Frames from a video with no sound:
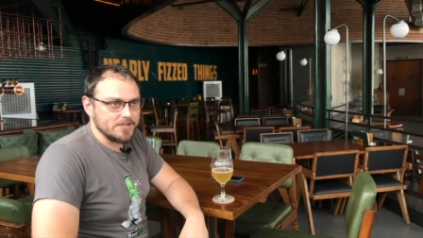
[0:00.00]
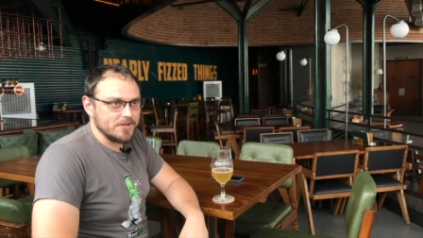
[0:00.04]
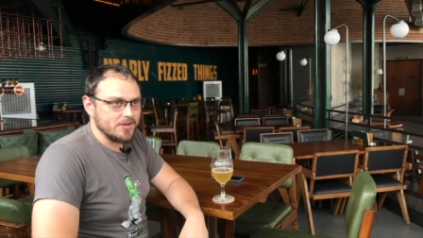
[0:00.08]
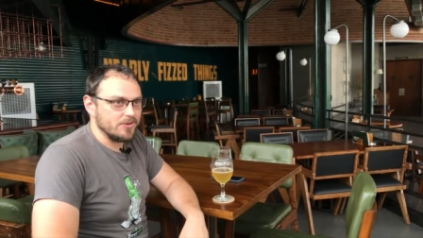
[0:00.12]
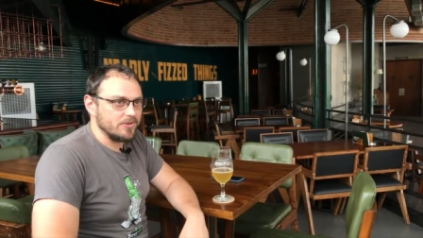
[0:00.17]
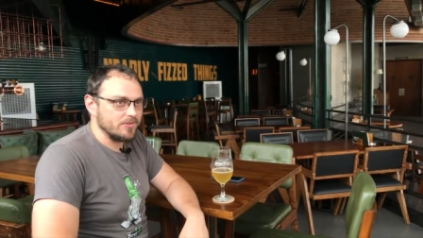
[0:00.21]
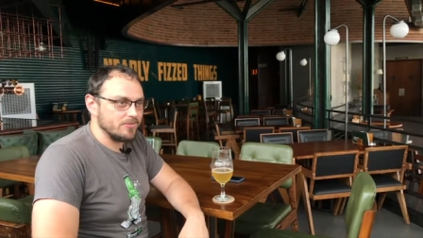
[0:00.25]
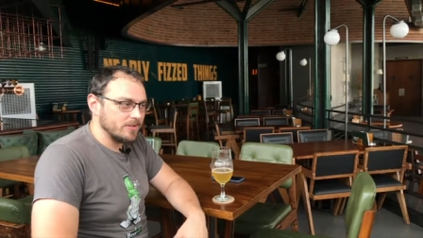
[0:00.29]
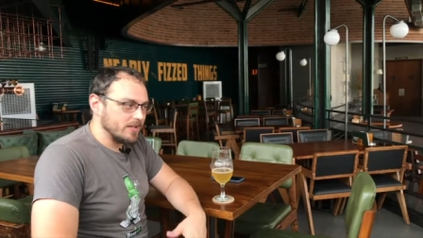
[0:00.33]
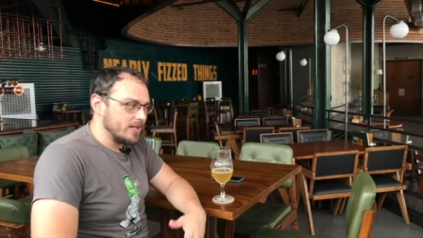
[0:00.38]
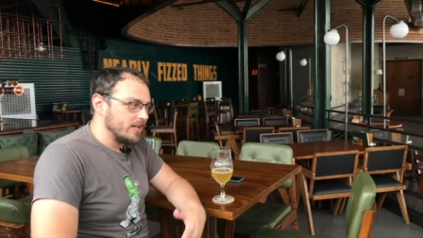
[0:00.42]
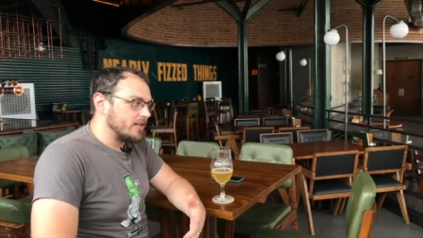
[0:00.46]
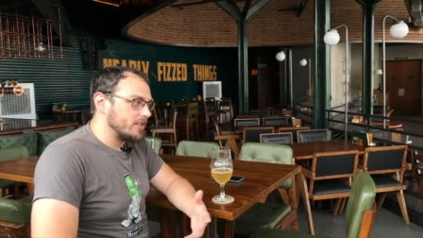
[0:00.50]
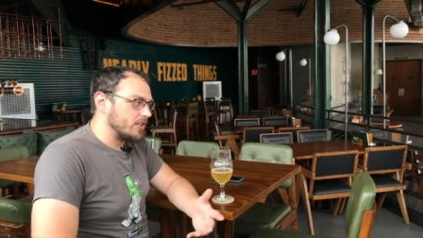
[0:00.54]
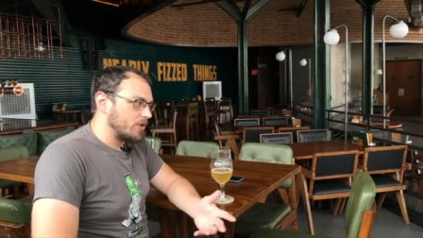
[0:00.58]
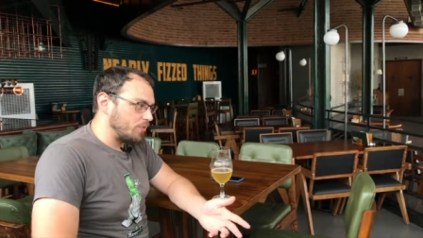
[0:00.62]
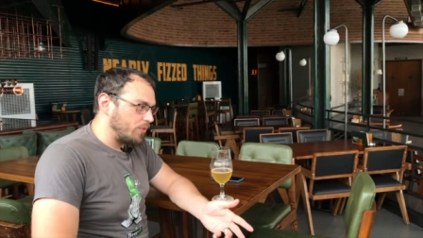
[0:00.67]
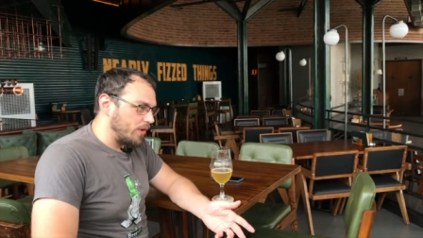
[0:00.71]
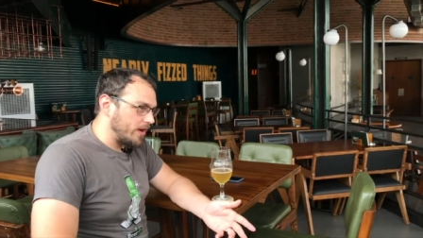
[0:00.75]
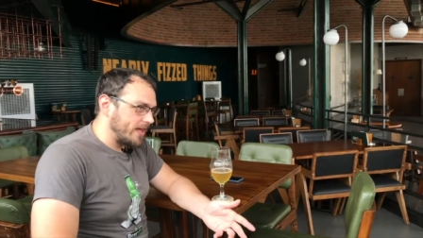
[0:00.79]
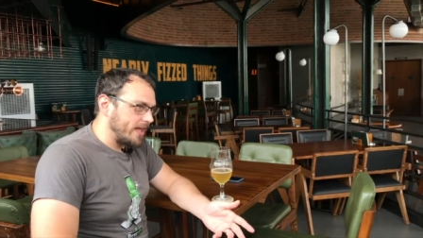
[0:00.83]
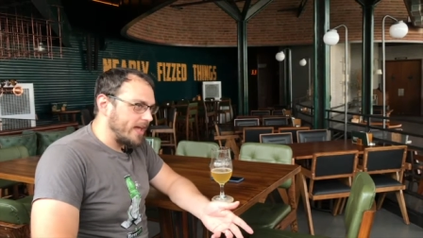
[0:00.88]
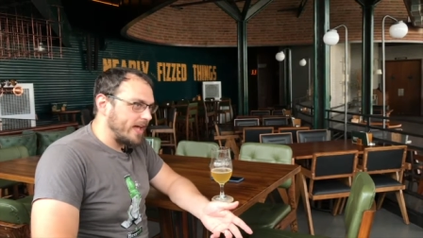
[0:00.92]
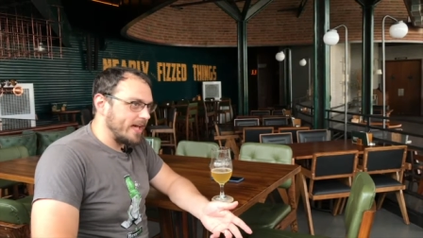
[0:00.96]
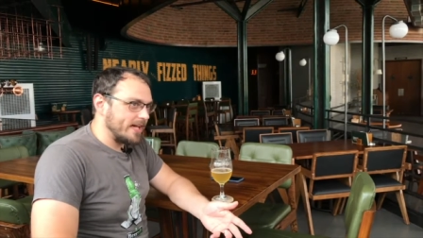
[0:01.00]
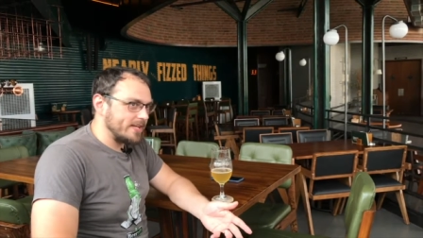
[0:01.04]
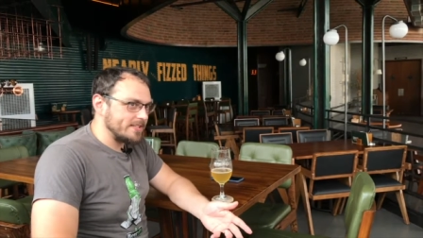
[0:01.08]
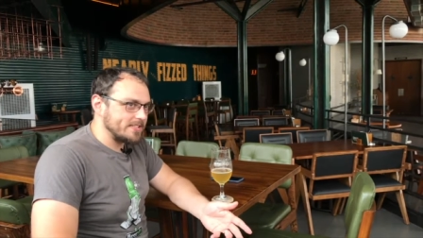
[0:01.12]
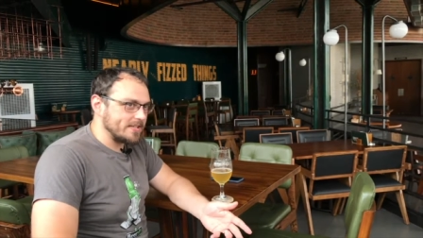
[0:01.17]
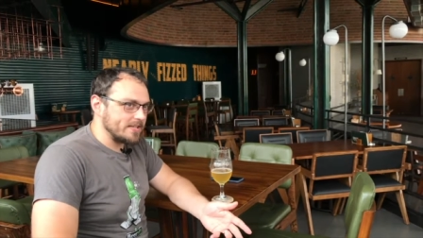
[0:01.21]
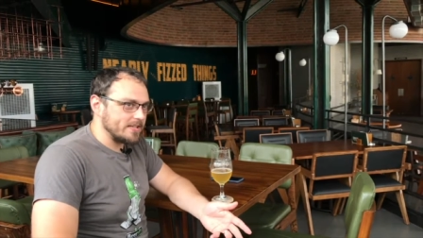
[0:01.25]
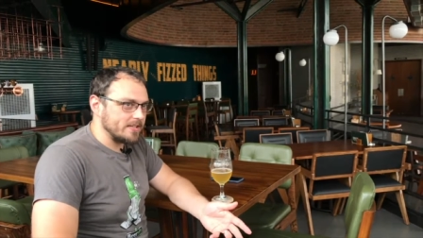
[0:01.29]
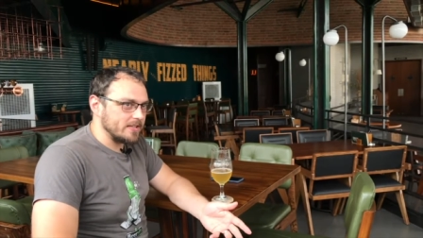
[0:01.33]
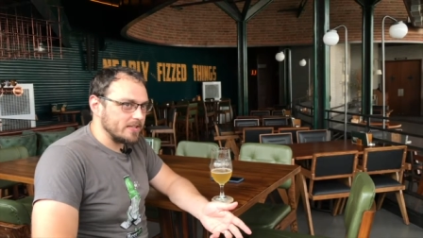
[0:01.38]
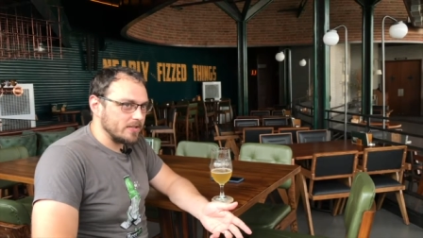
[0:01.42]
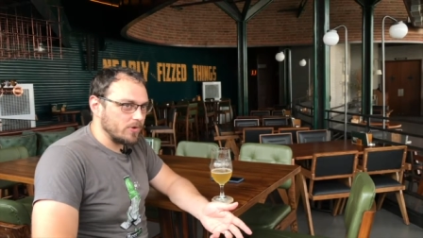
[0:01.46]
So the wit has
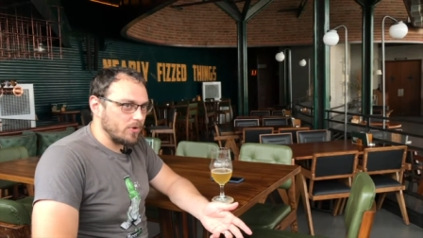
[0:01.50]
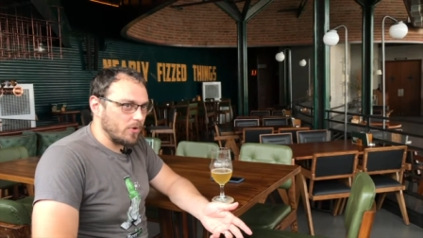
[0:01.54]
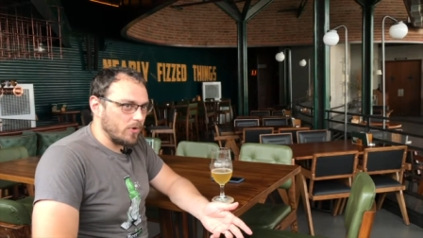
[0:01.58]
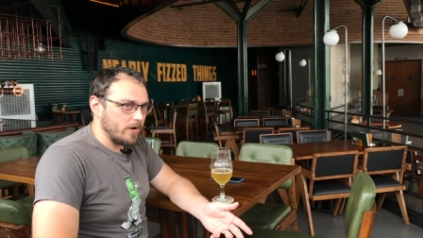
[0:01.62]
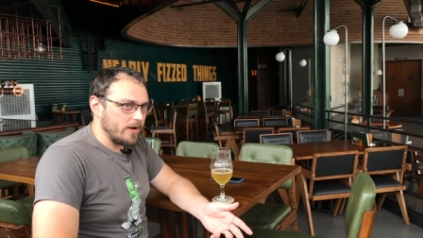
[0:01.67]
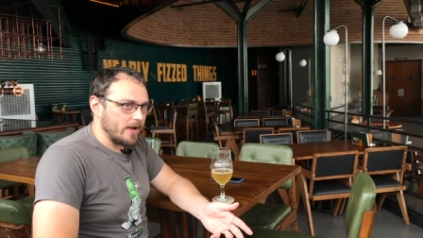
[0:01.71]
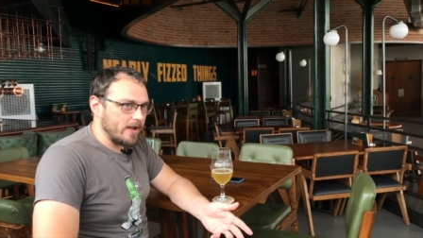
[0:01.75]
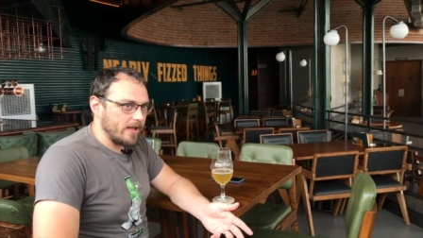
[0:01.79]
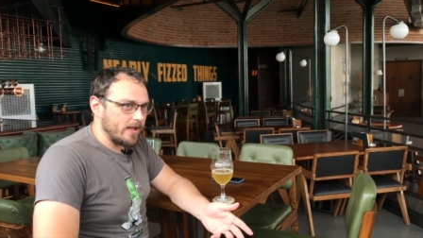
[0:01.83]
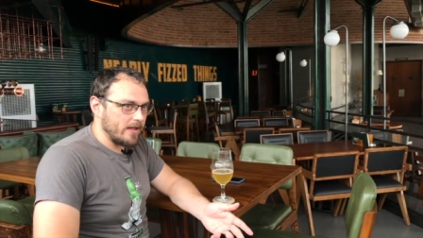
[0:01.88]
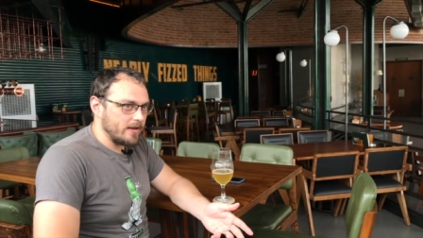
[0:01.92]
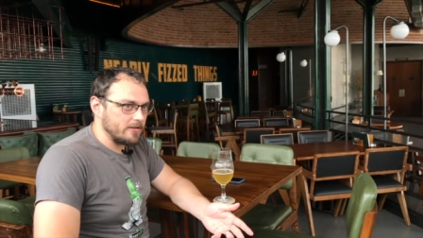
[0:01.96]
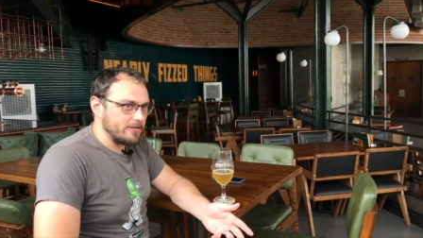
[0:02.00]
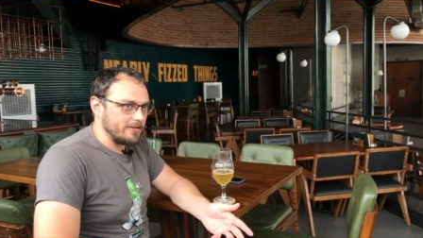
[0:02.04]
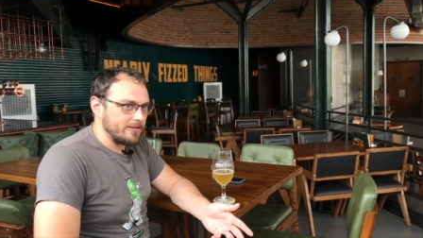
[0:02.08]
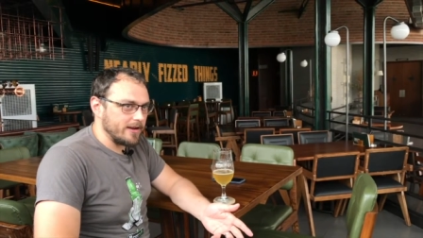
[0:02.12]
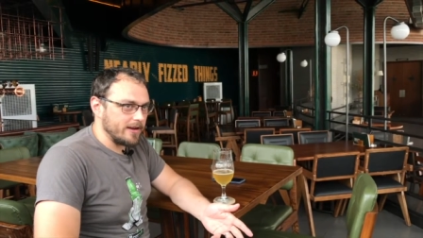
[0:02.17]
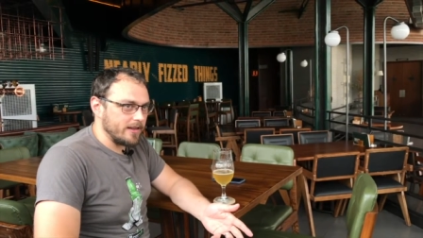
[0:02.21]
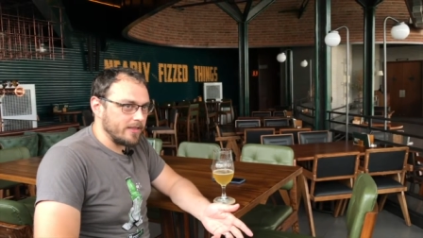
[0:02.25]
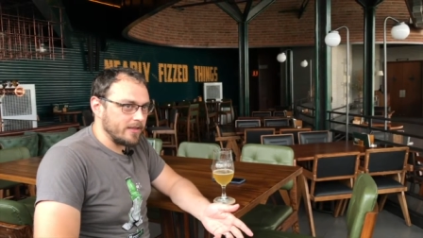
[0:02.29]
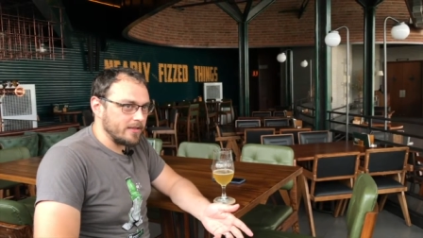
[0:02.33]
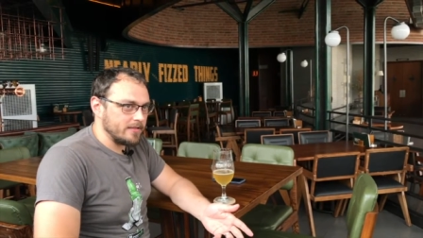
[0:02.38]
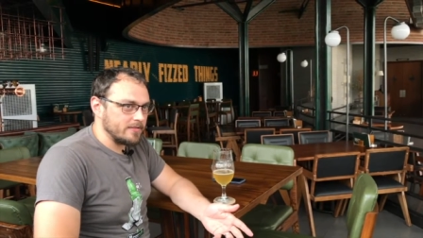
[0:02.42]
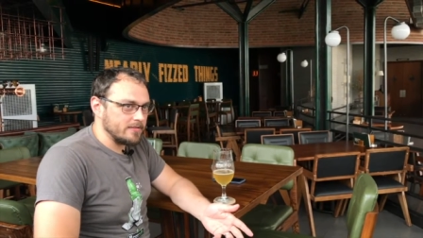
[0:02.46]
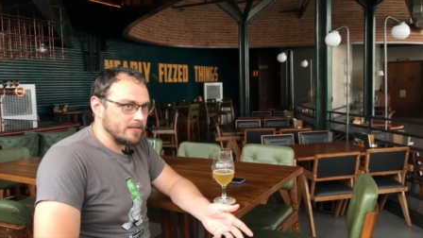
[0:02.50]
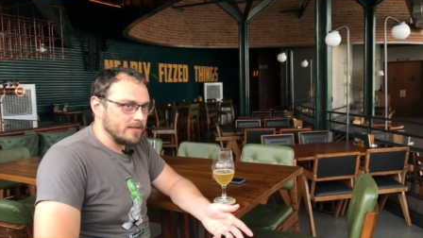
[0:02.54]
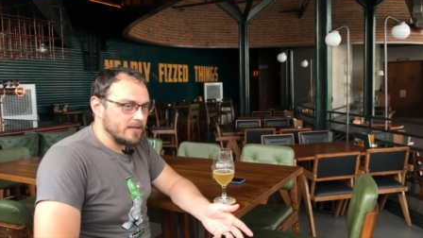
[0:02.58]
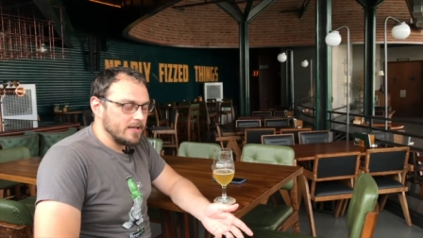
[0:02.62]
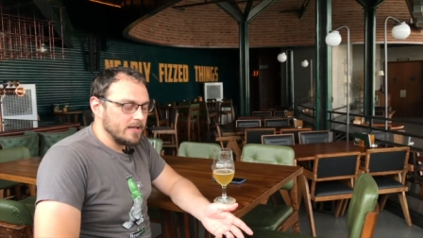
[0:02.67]
Indian coriander in it,